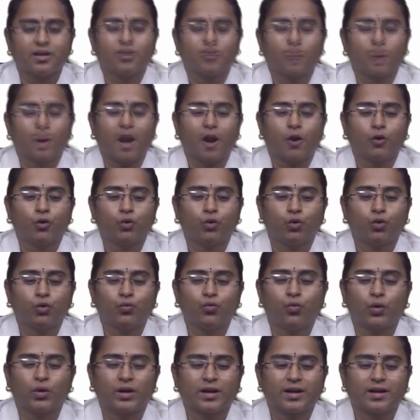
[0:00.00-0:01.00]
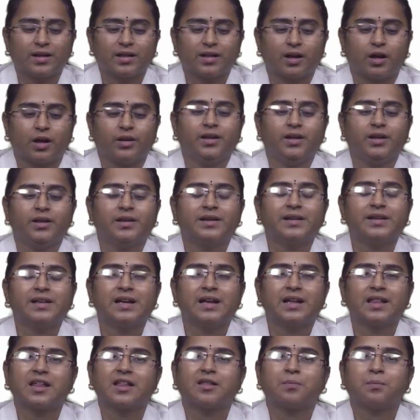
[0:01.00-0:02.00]
we have to focus on the
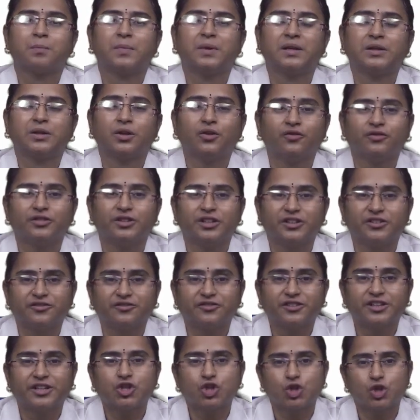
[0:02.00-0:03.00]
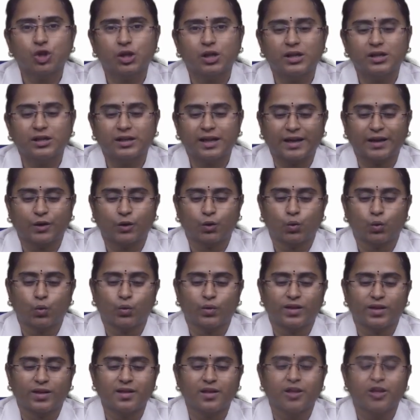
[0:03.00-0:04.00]
reassessment of differential
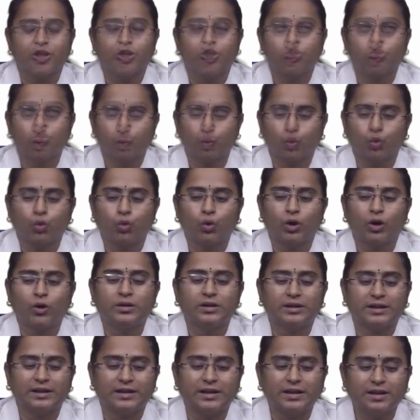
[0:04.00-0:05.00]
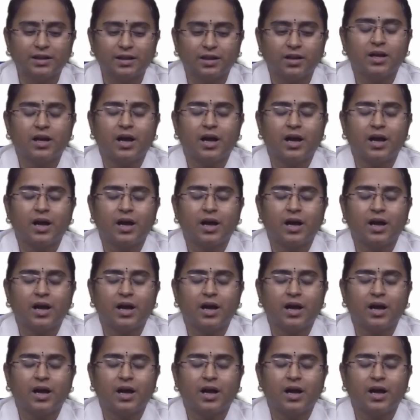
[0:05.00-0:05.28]
diagnosis to rule out NUG,